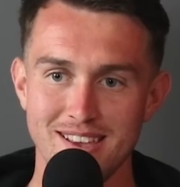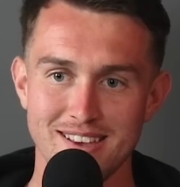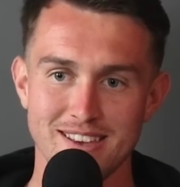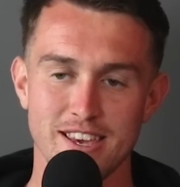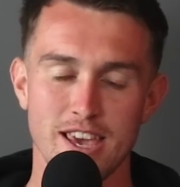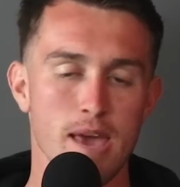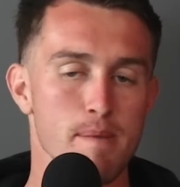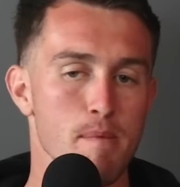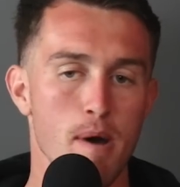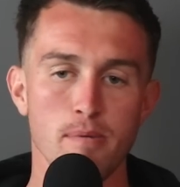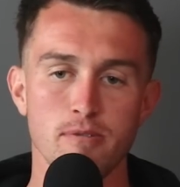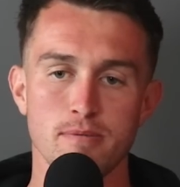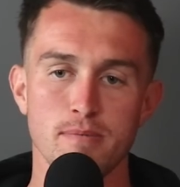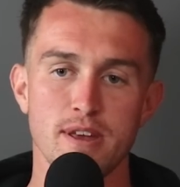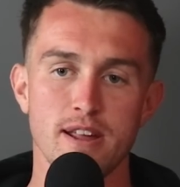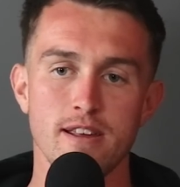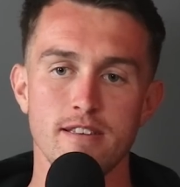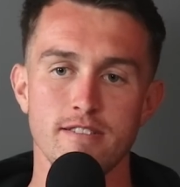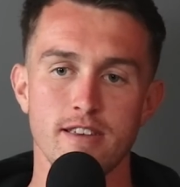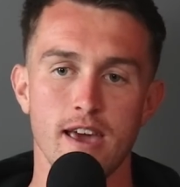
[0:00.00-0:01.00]
He came up to me
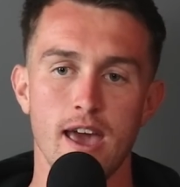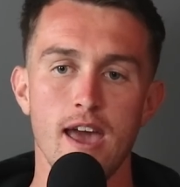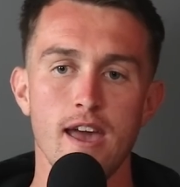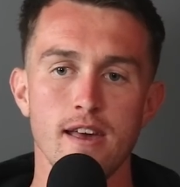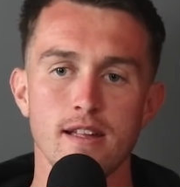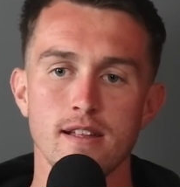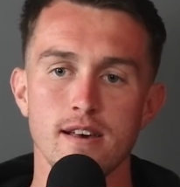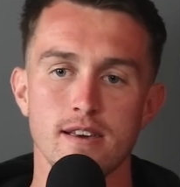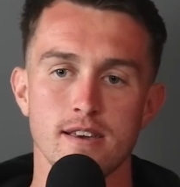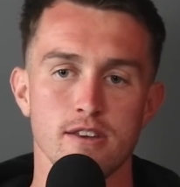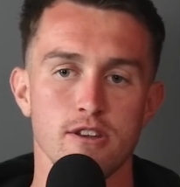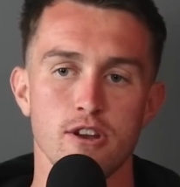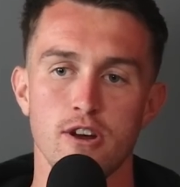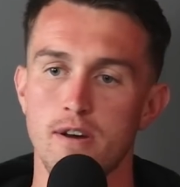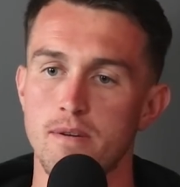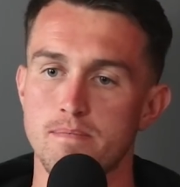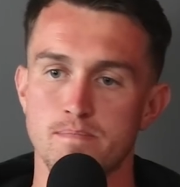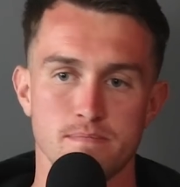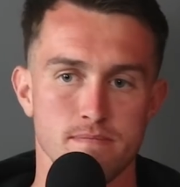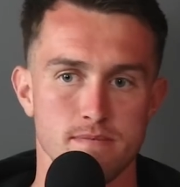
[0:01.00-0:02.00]
and he's like, Hey, like, you
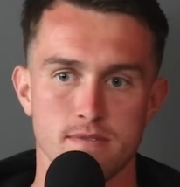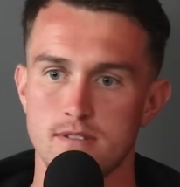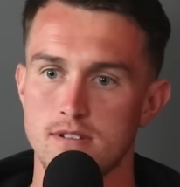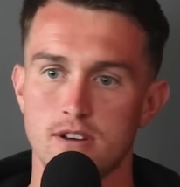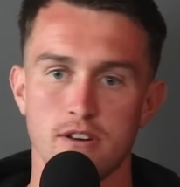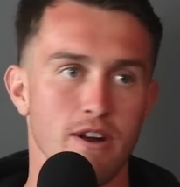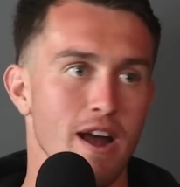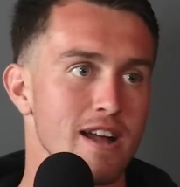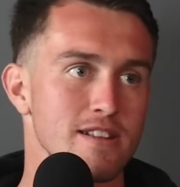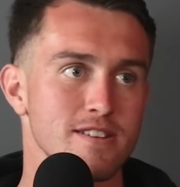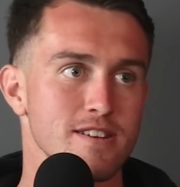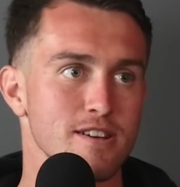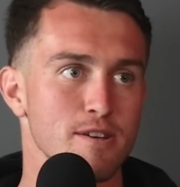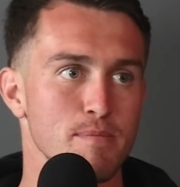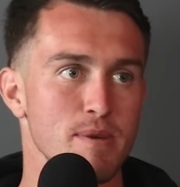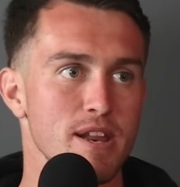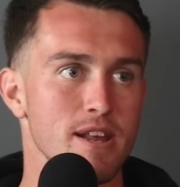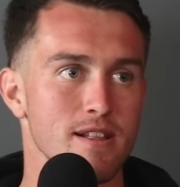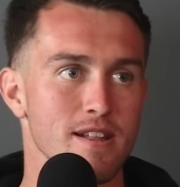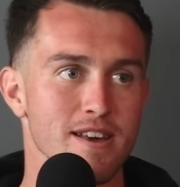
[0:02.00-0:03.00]
know, congrats on
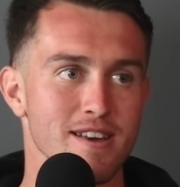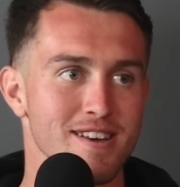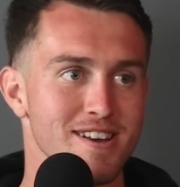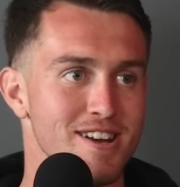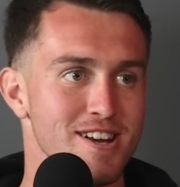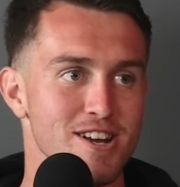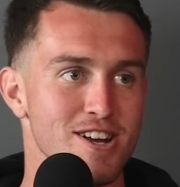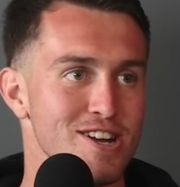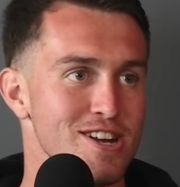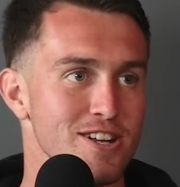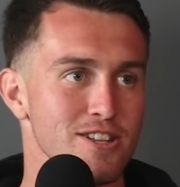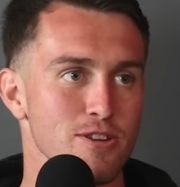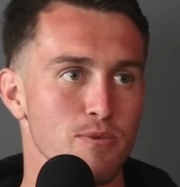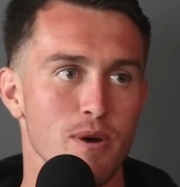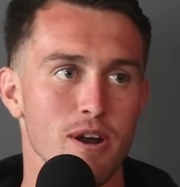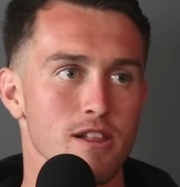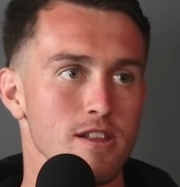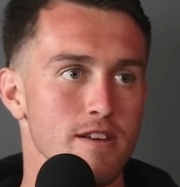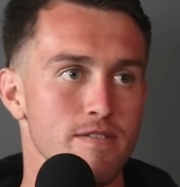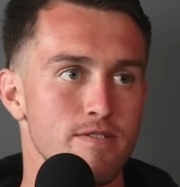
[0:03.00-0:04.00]
committing. Like, do you
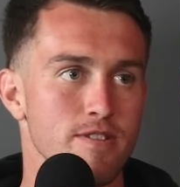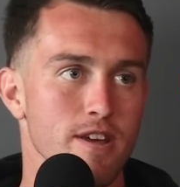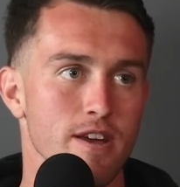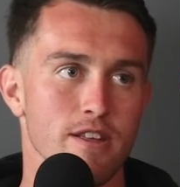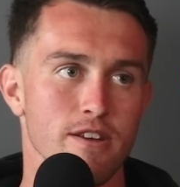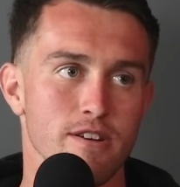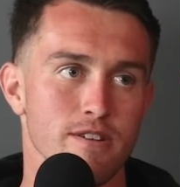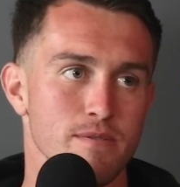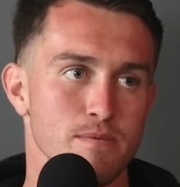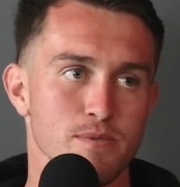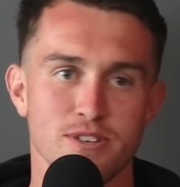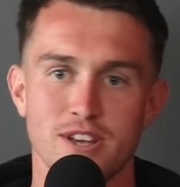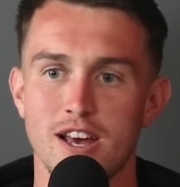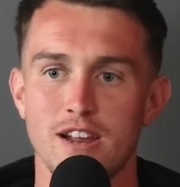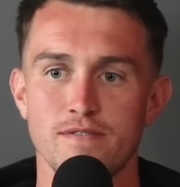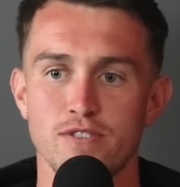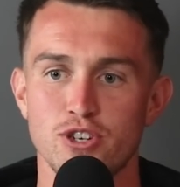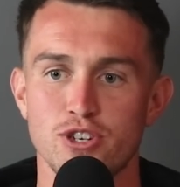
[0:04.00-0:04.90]
want to live together? And it was kind of a